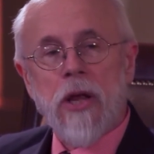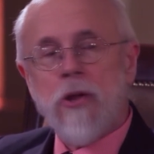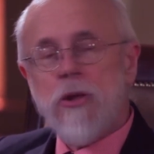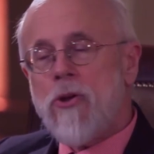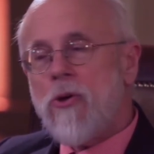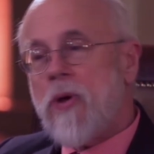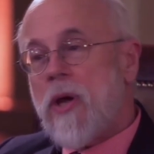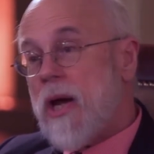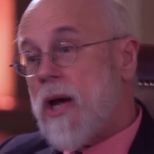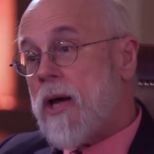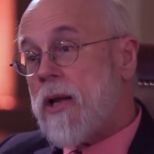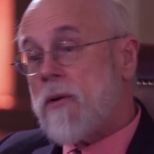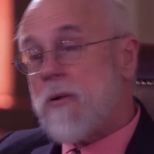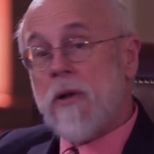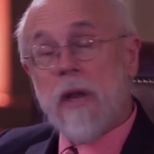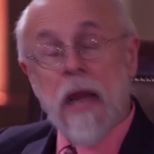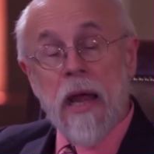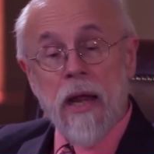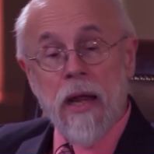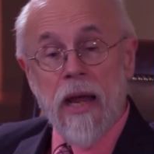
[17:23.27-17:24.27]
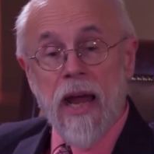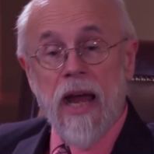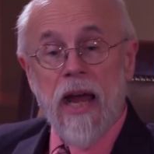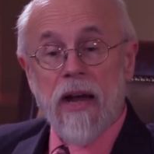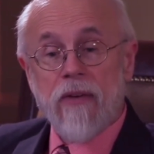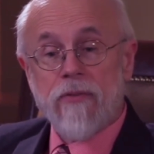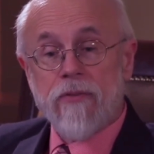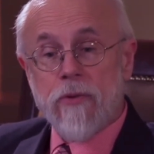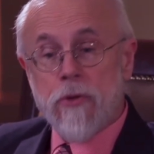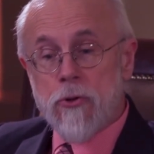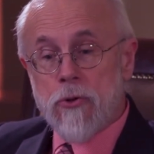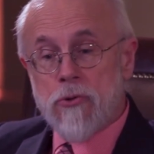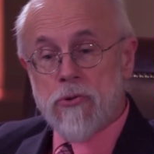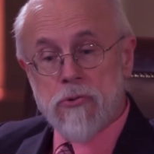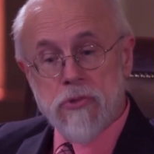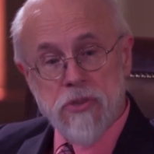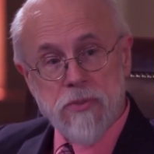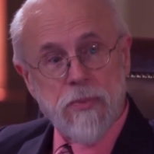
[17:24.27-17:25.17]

You can have new